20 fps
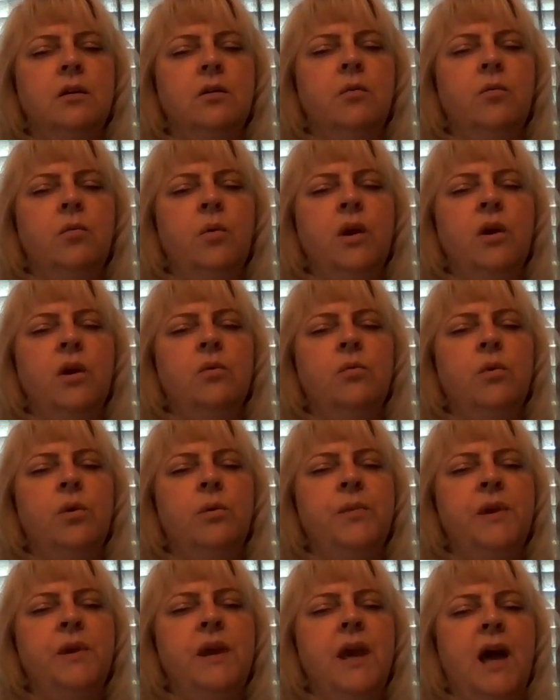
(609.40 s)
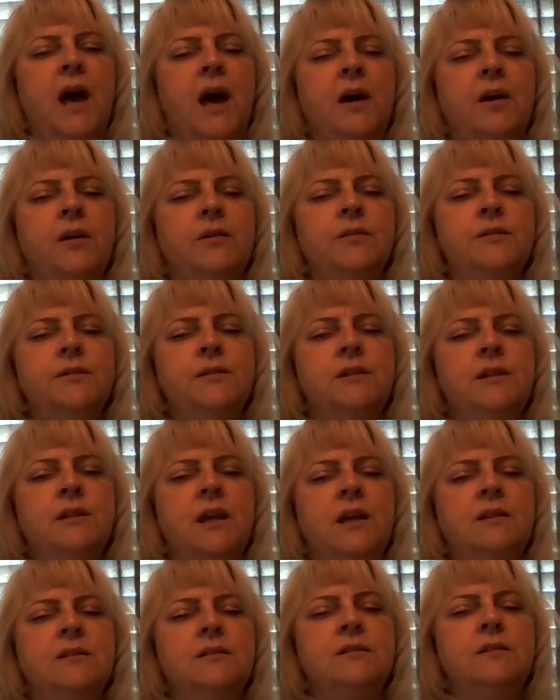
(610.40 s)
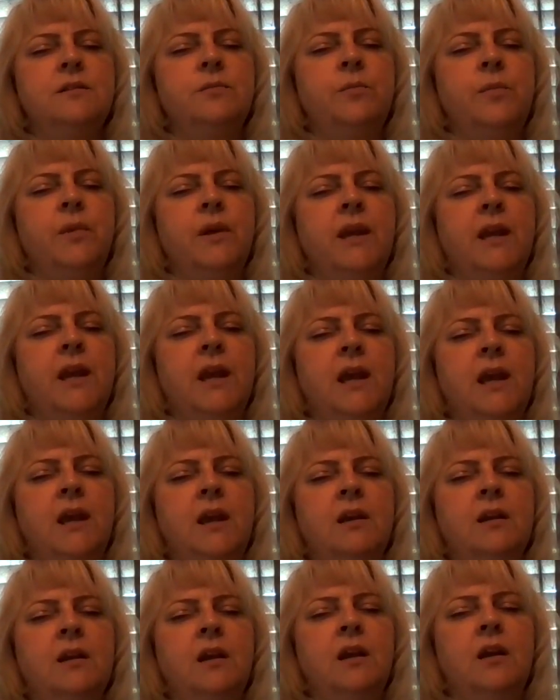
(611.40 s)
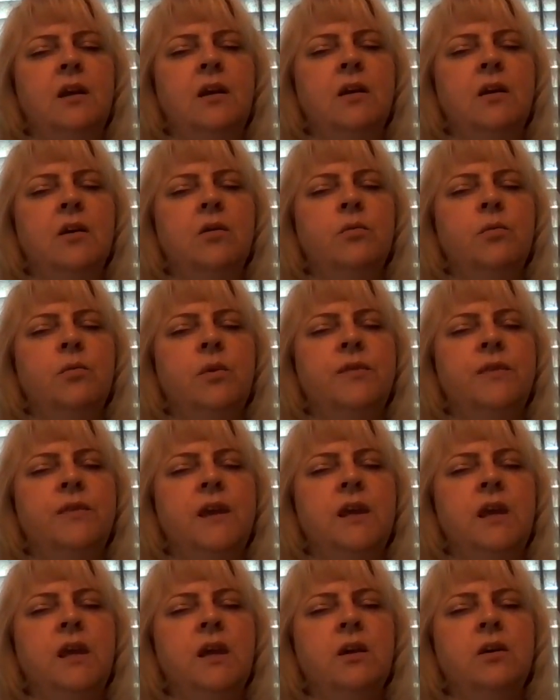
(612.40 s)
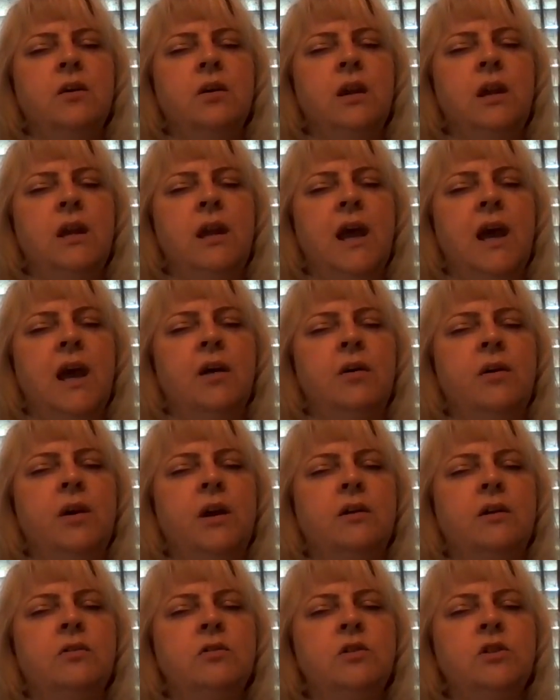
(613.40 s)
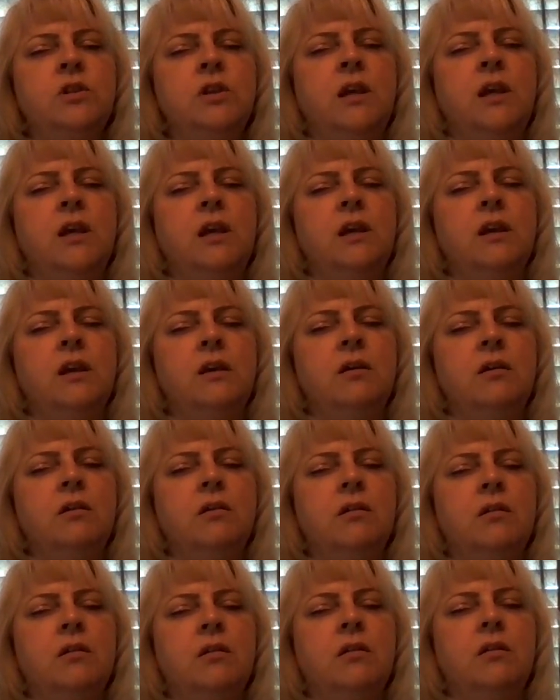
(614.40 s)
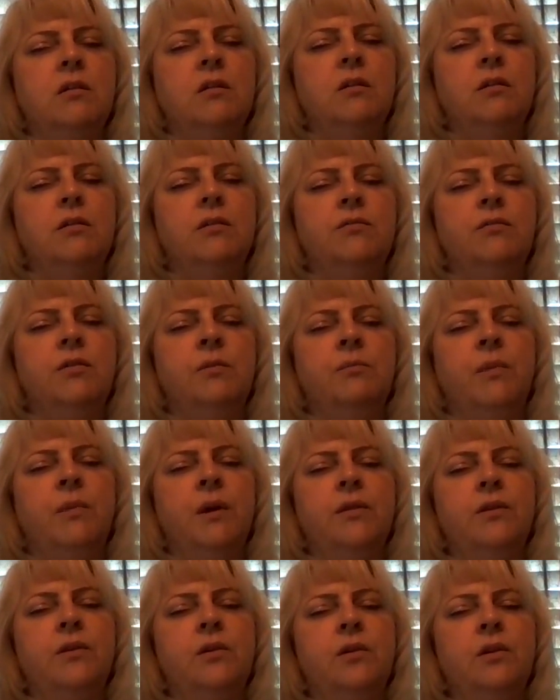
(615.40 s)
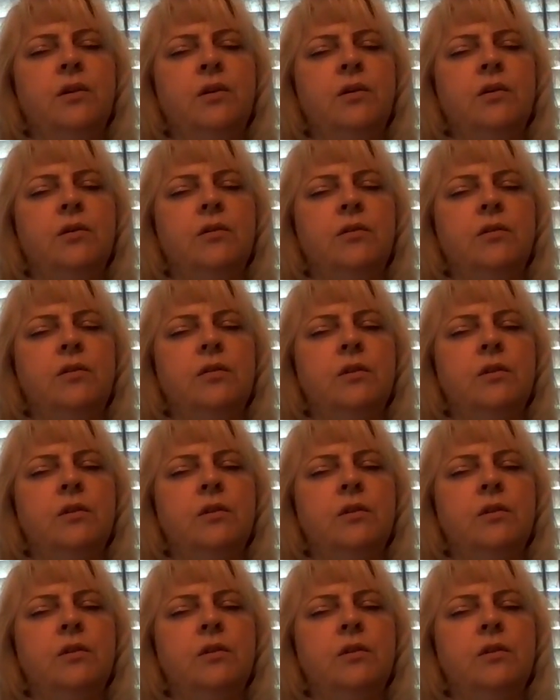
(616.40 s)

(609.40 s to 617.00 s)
where it will be housed and spinning with the here and now energy from Mother Earth.